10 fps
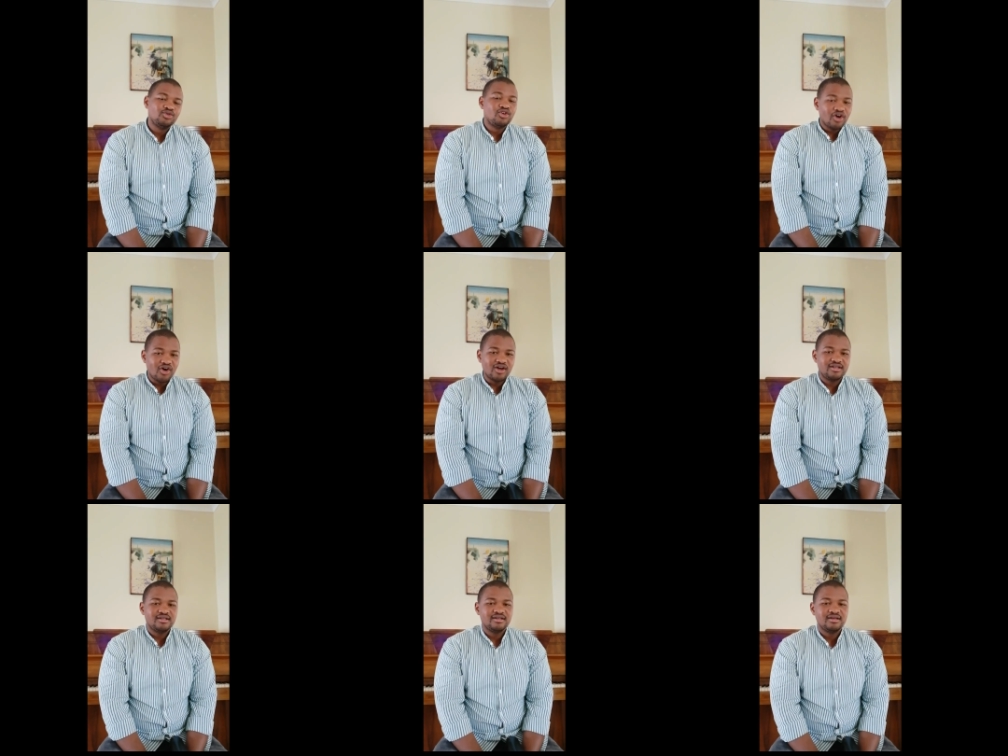To
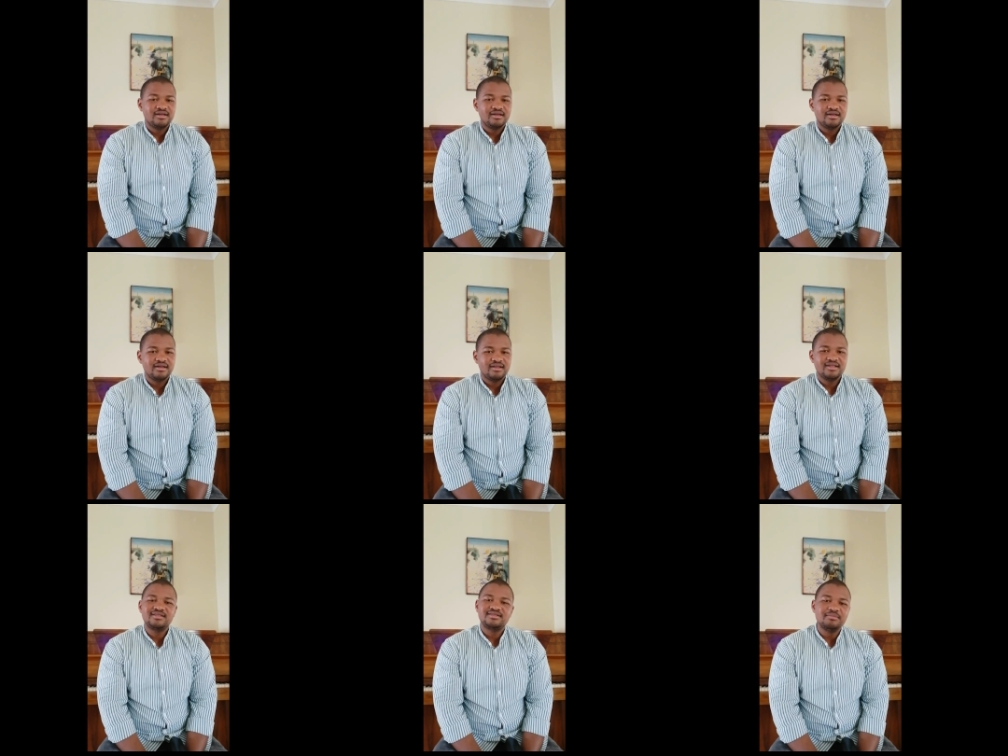God,
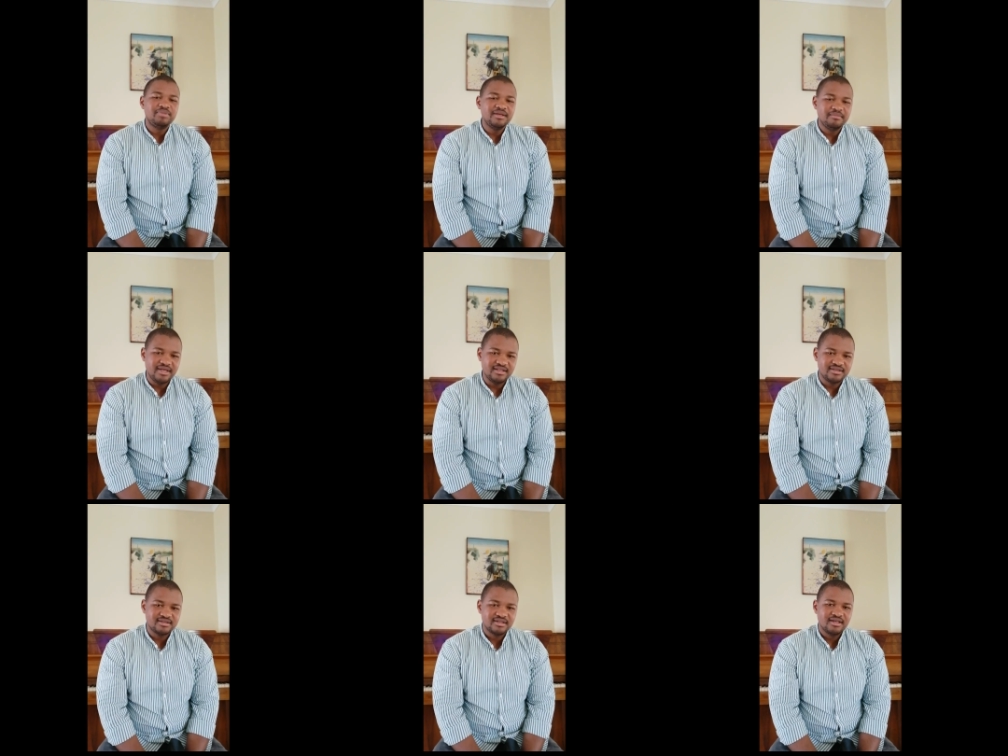this simply
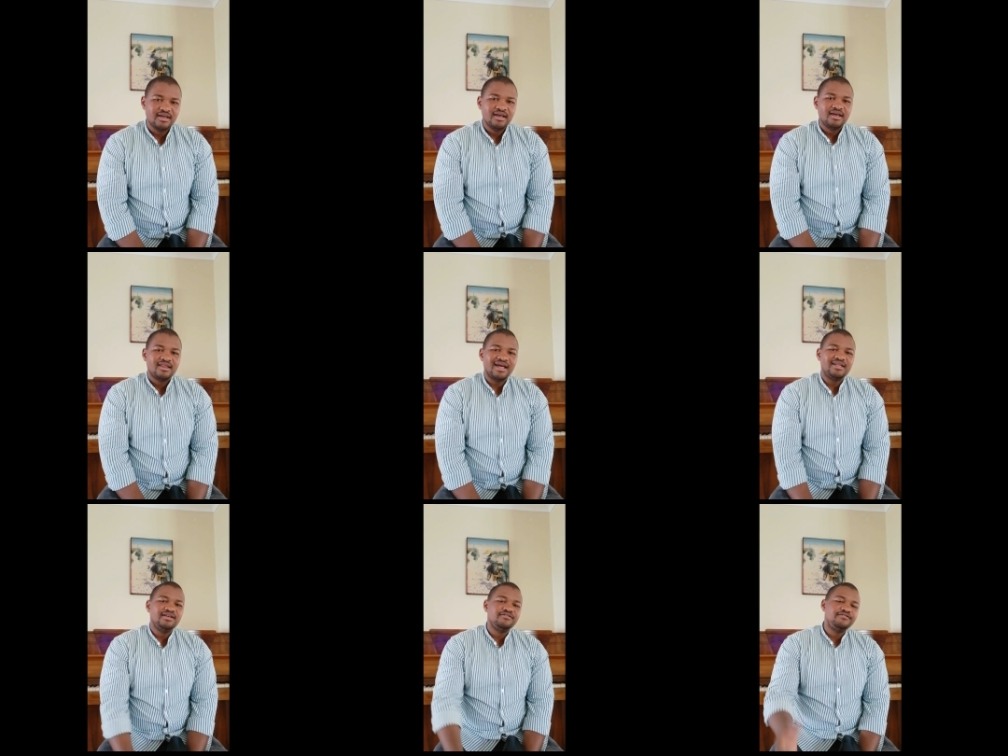means
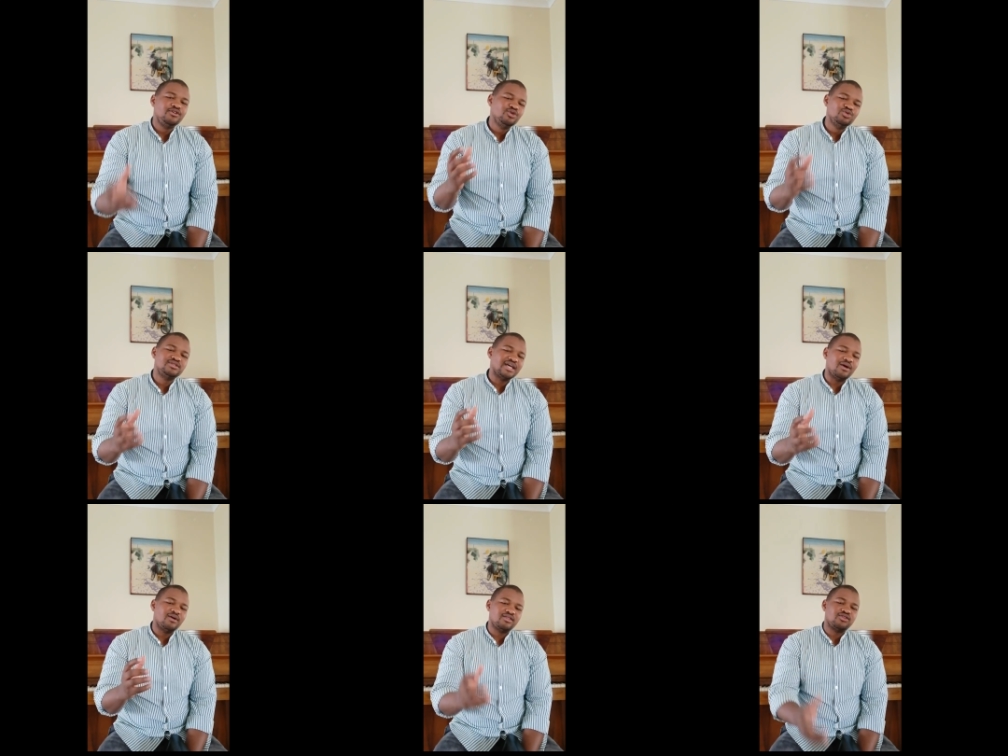that he views
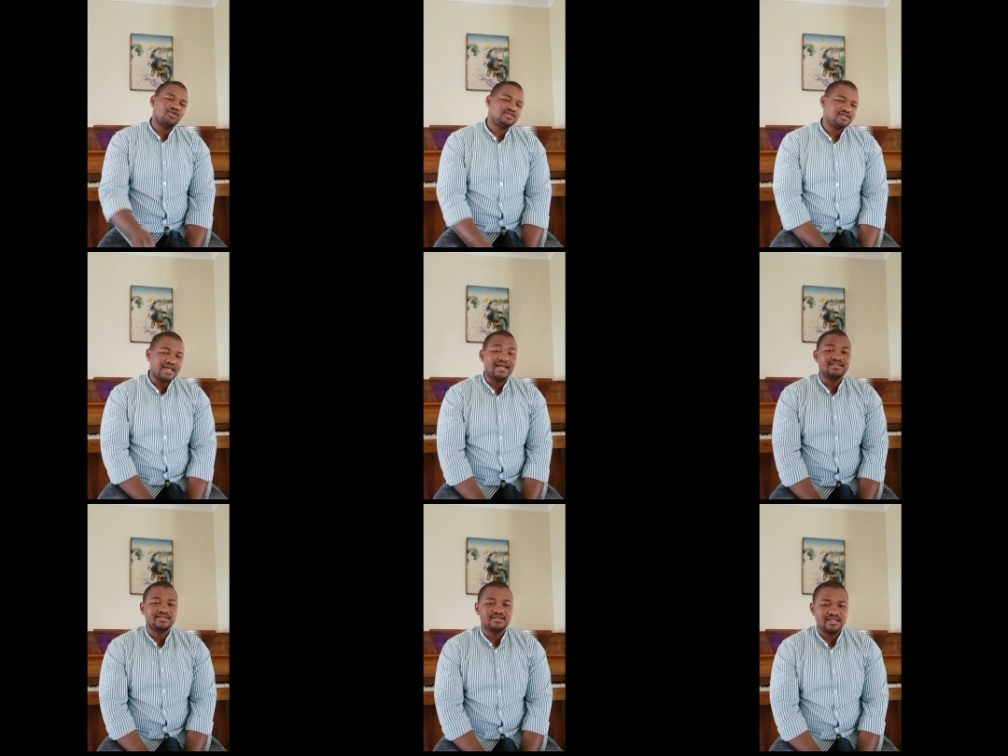our thoughts
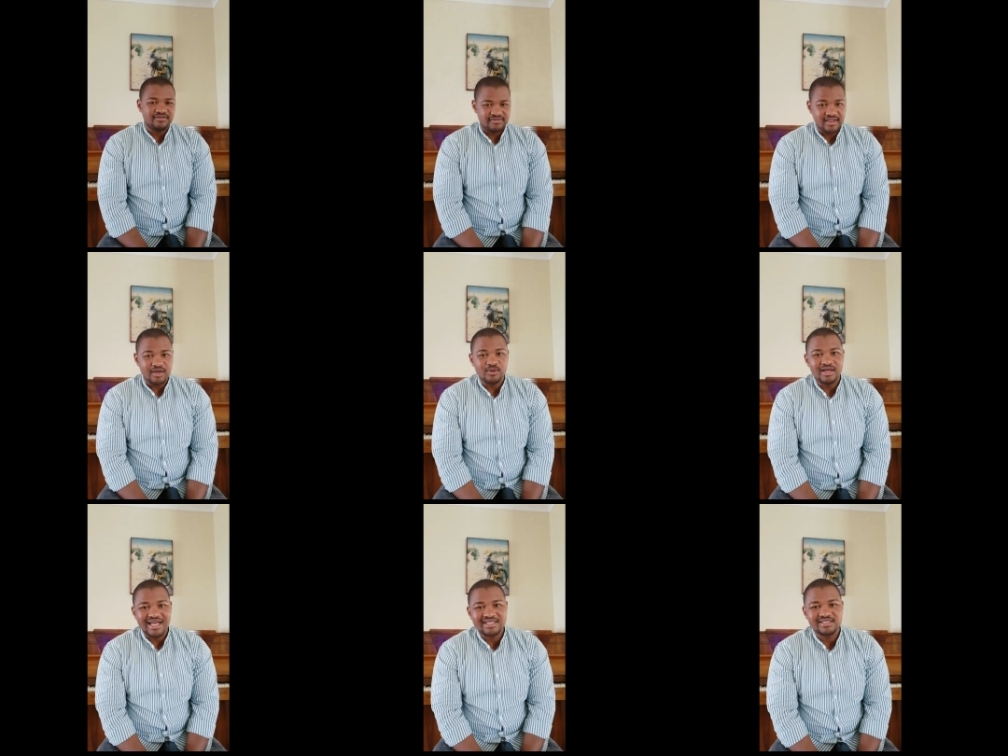as if they
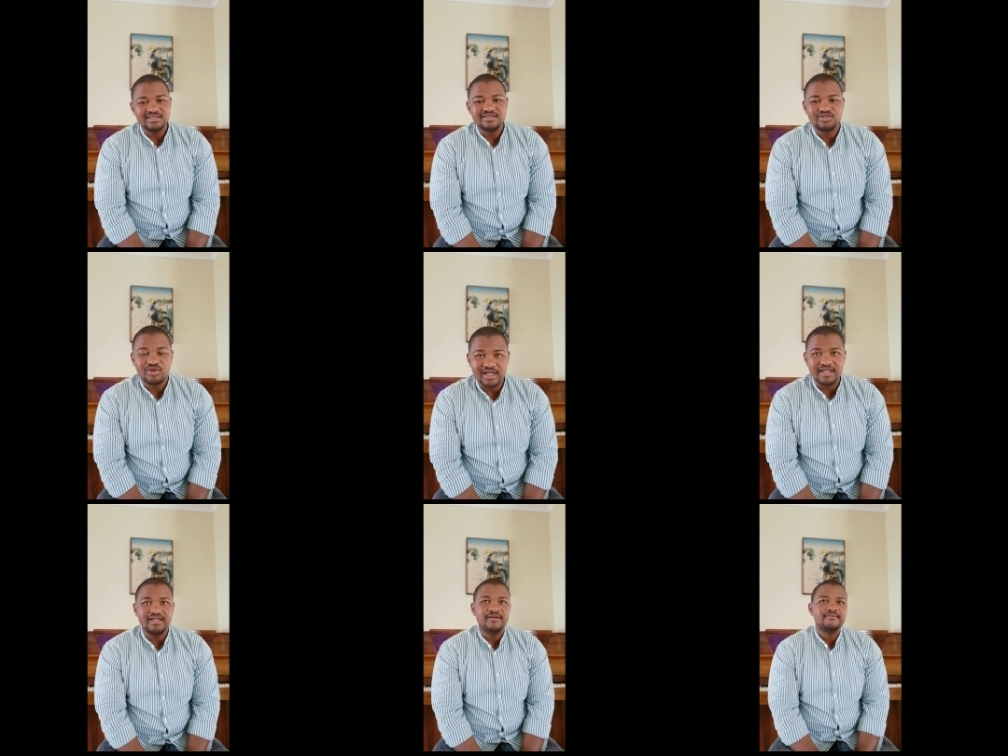were actions
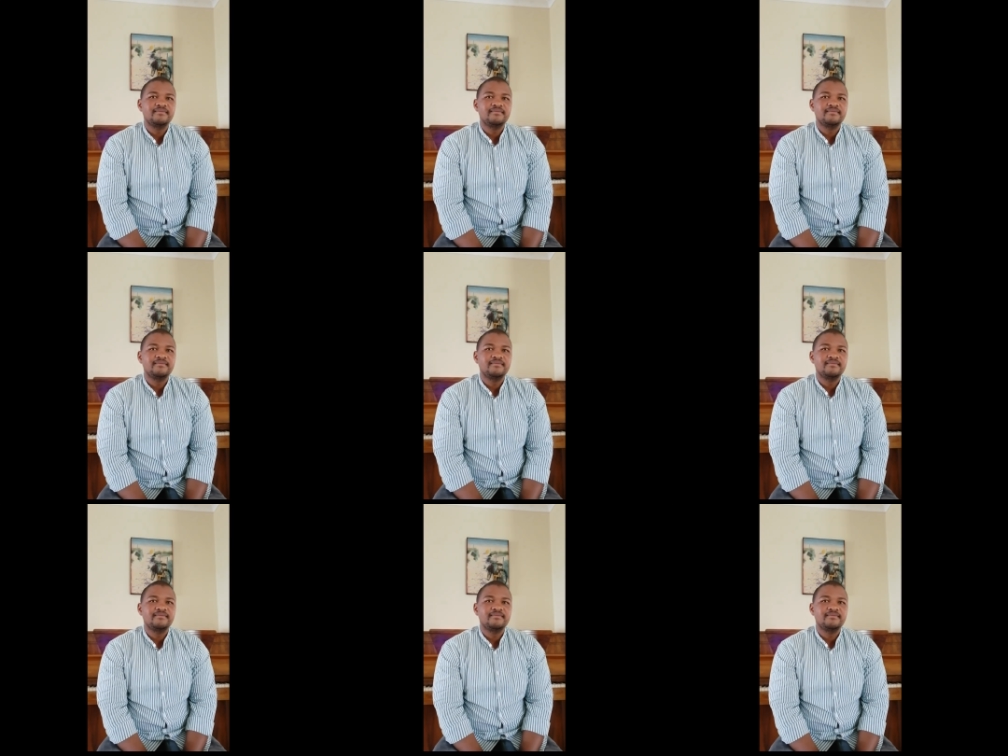already